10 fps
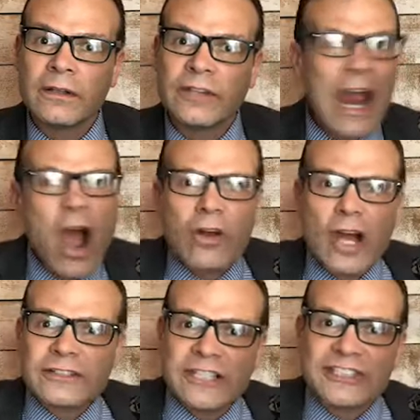They all
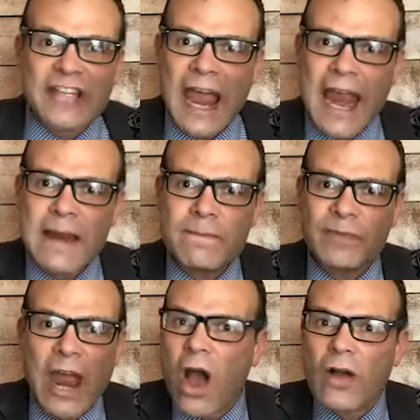look the same.
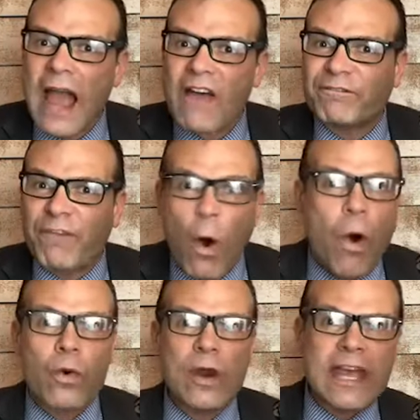They all got
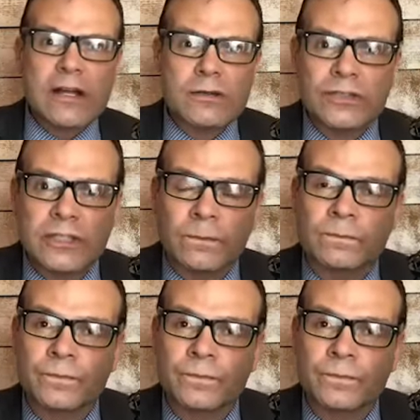four wheels.